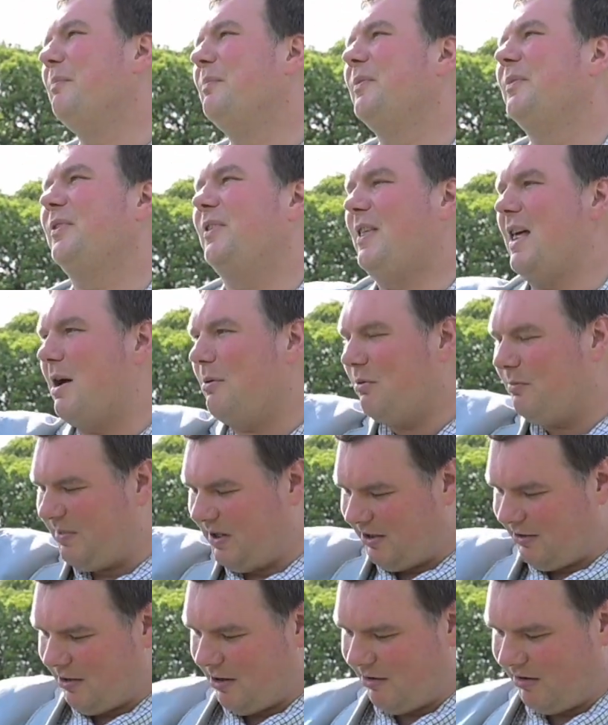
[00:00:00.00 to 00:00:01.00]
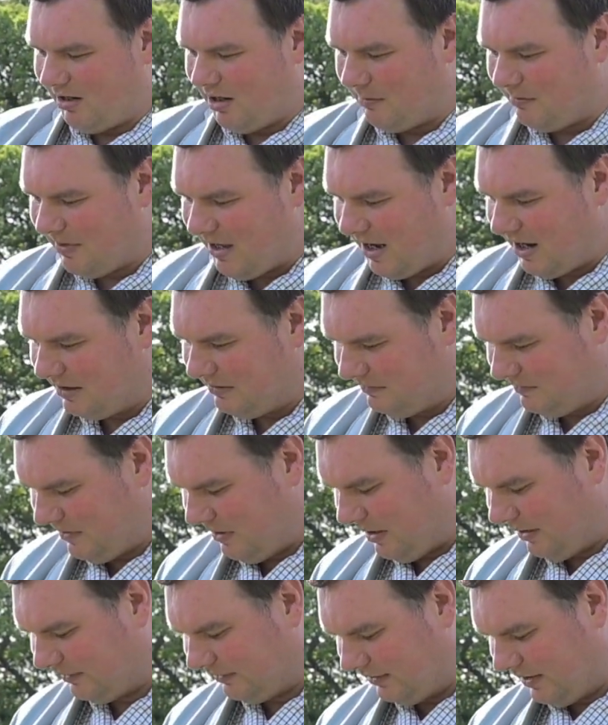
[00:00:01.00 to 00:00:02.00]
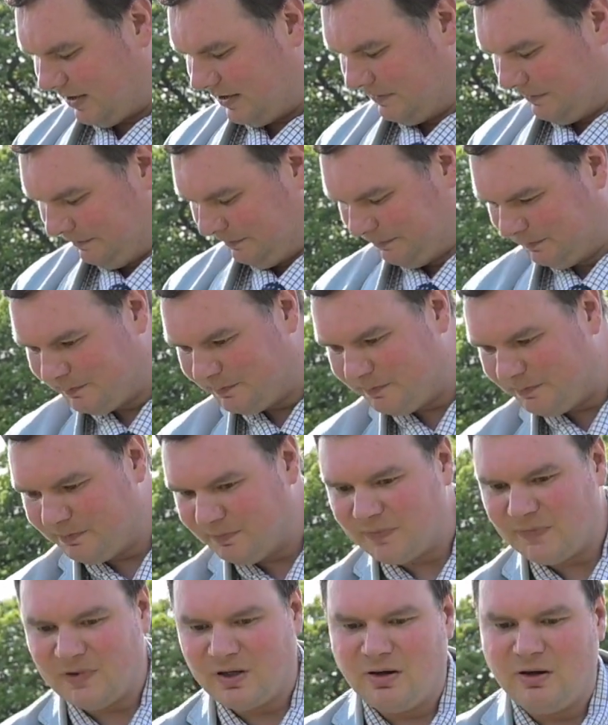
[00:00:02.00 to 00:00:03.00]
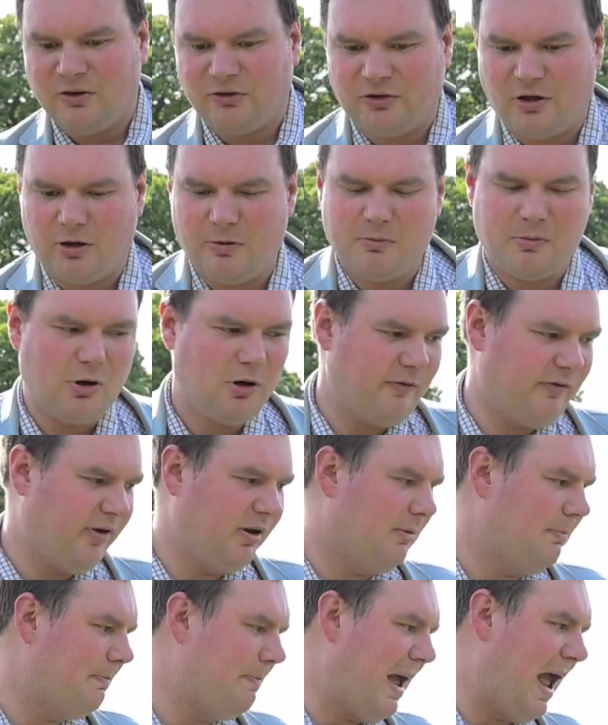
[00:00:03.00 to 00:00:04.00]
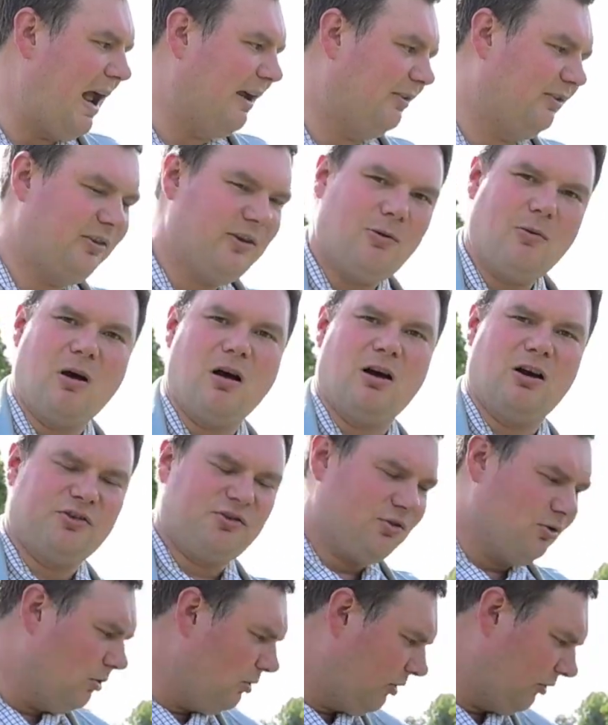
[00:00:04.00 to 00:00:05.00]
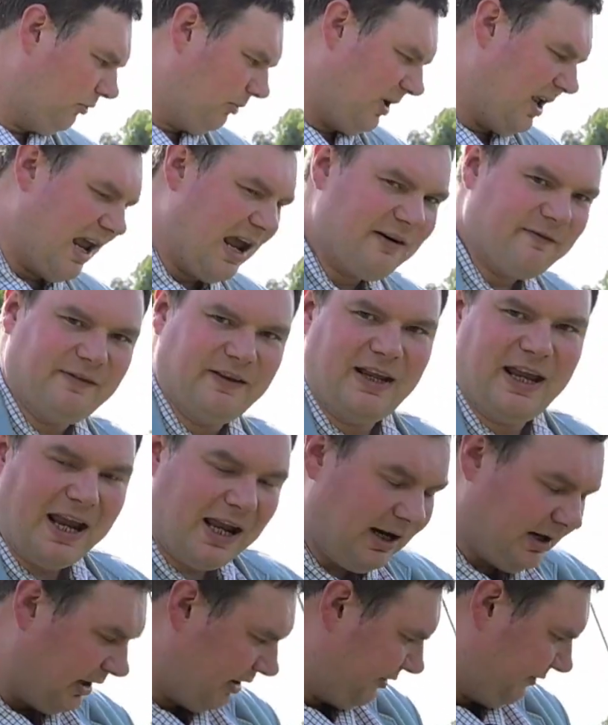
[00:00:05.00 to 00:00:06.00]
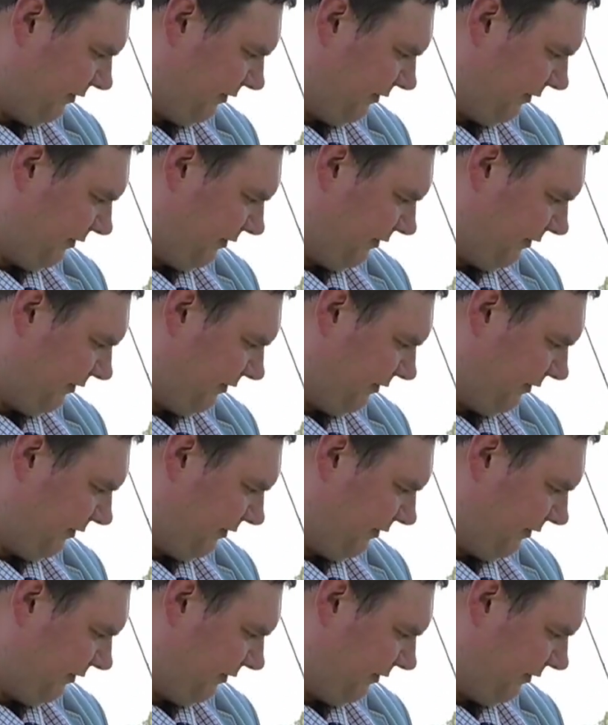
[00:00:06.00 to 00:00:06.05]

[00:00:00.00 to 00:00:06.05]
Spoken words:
So that will be growing up there nicely. So moving back to our shores, we have the English